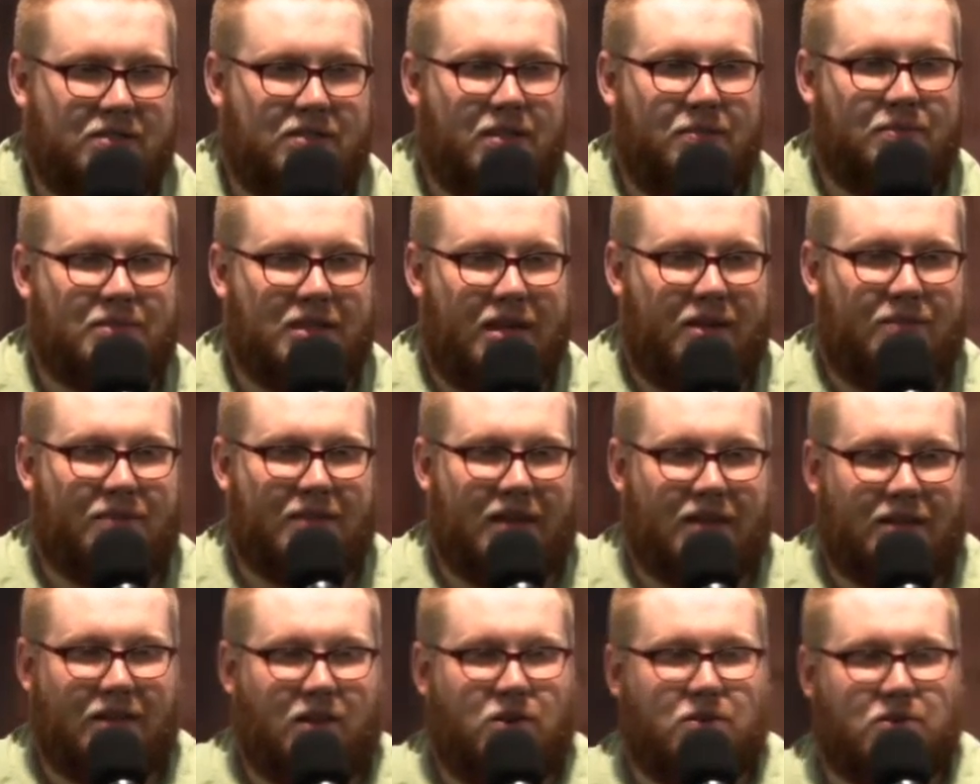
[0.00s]

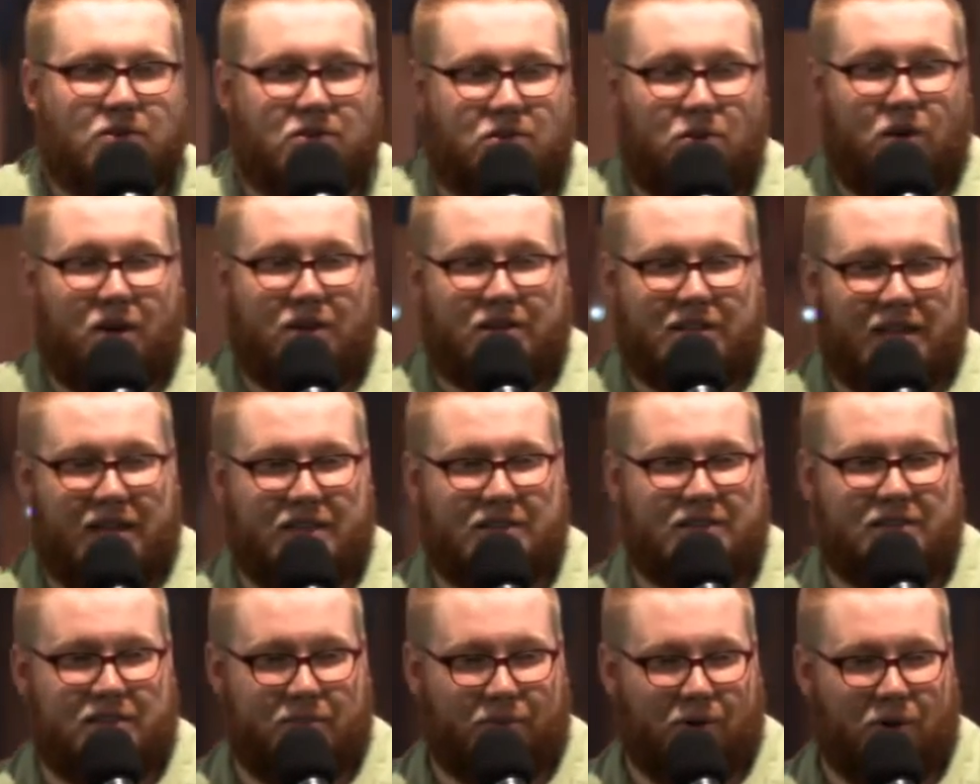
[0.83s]
Sometimes that goes to our
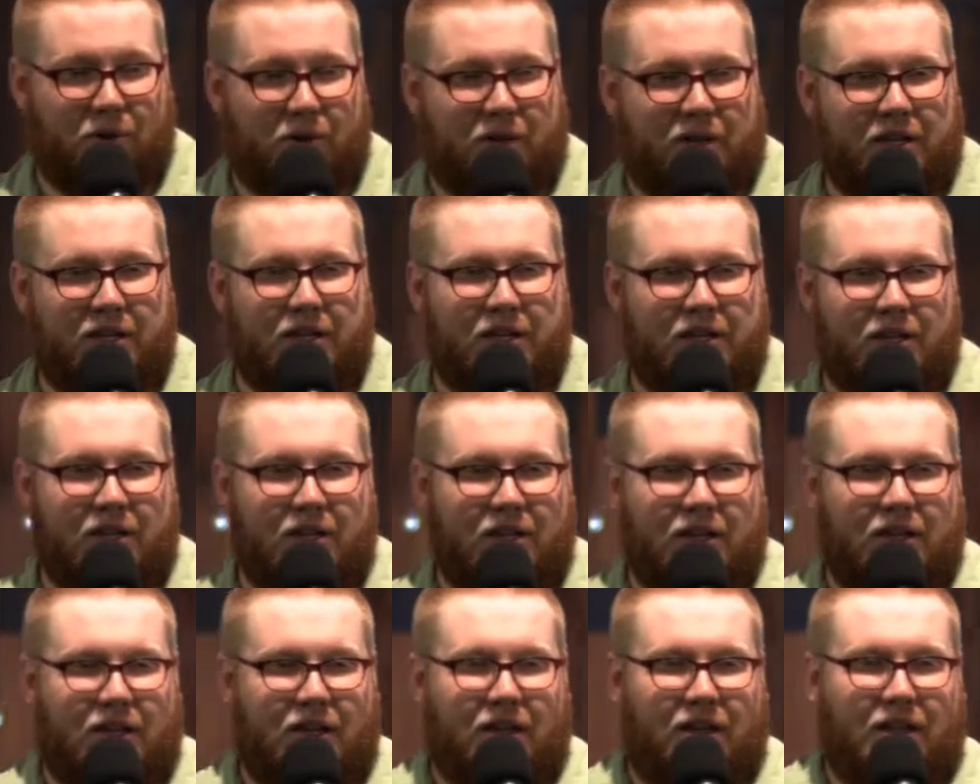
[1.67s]
testimony.
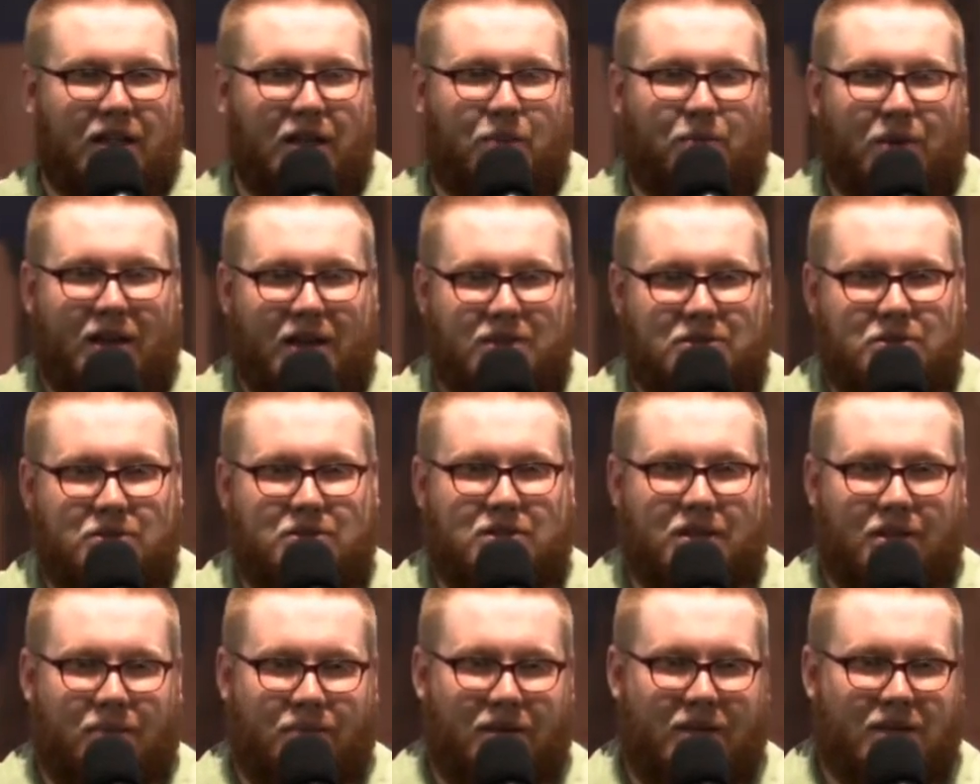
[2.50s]
Like
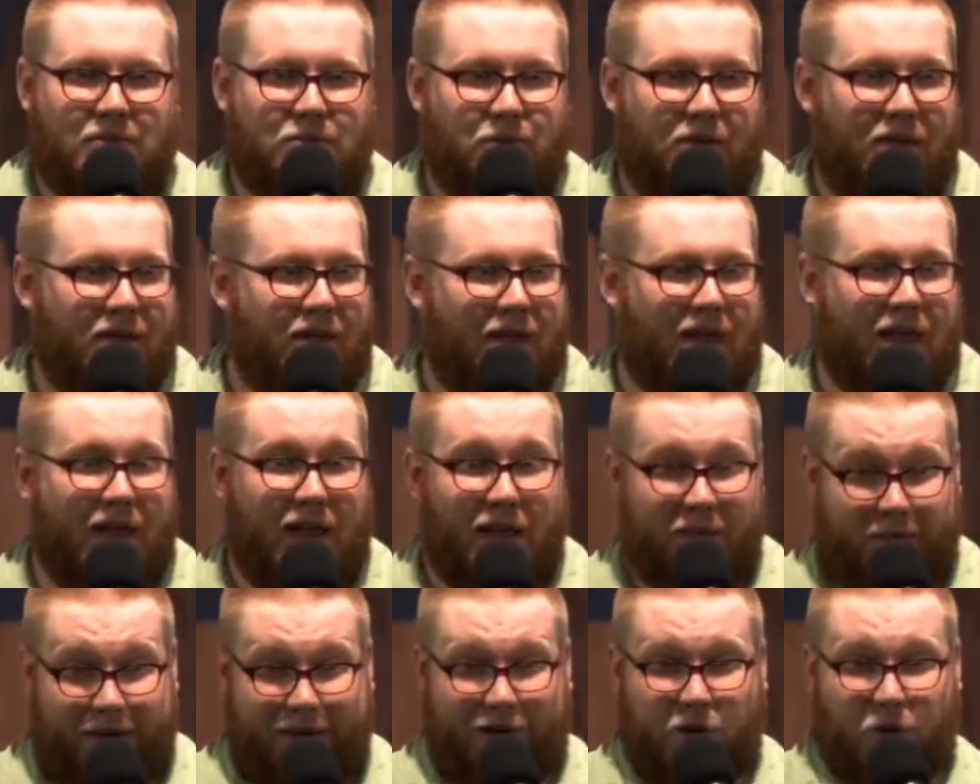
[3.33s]
Pastor Tim last week,
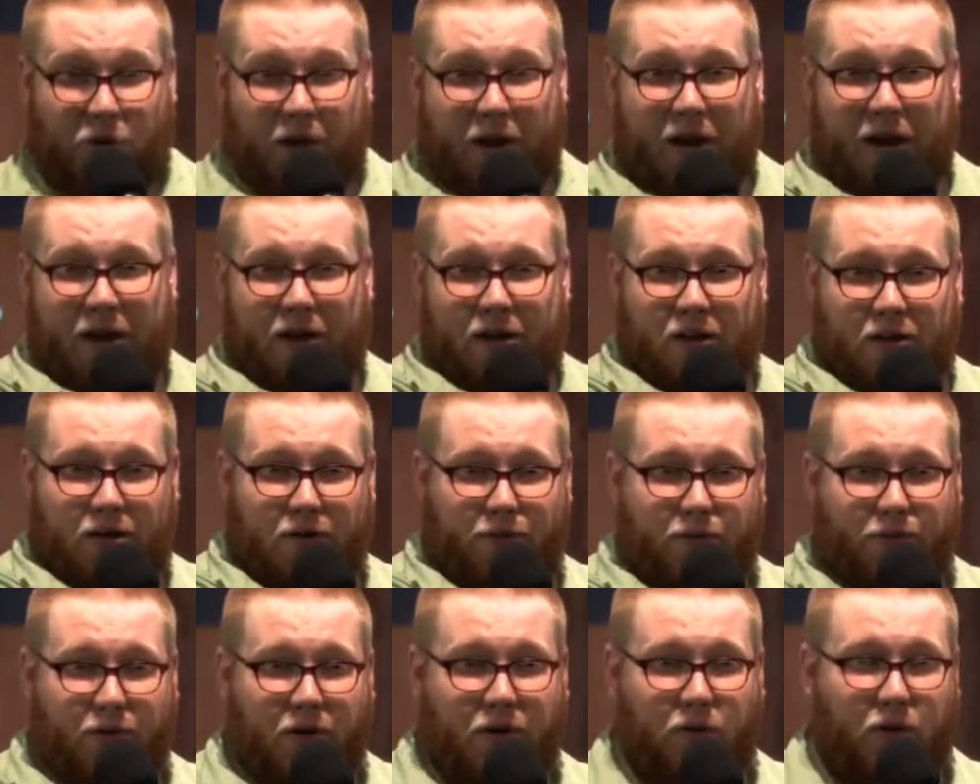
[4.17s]
he had me crying
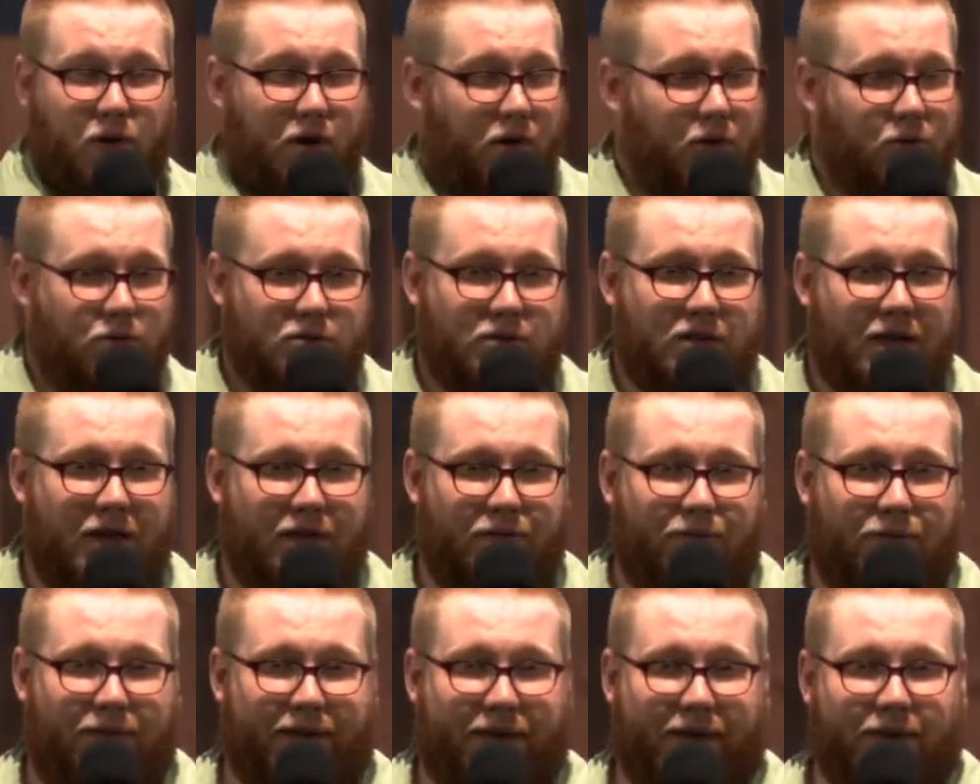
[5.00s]
on the front row. It was
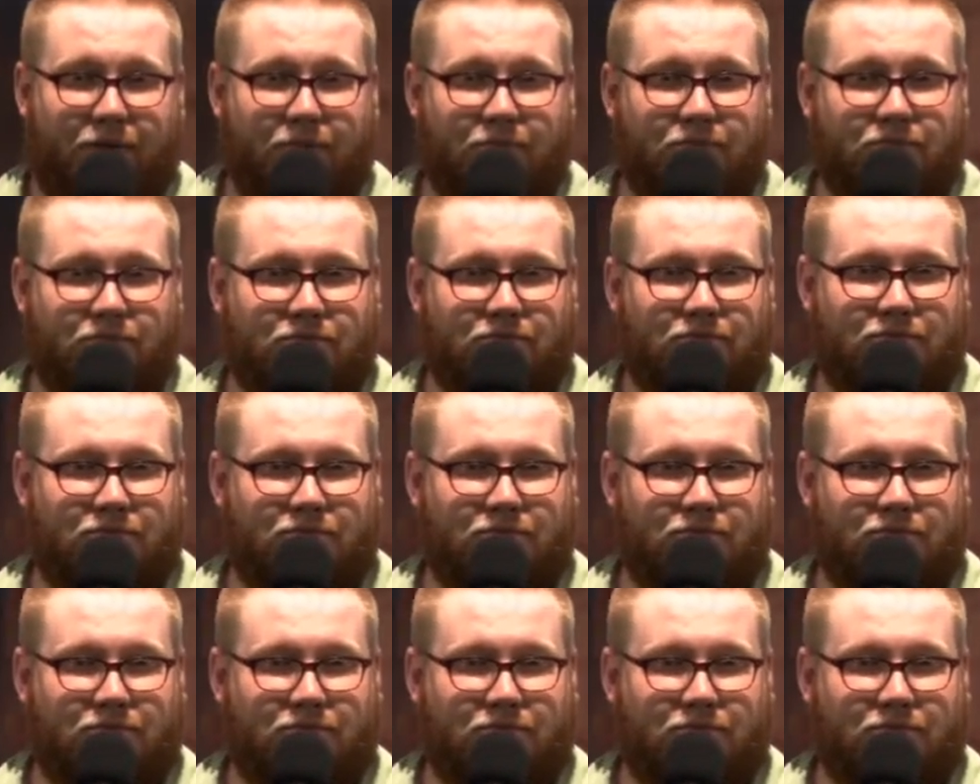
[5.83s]
not fair.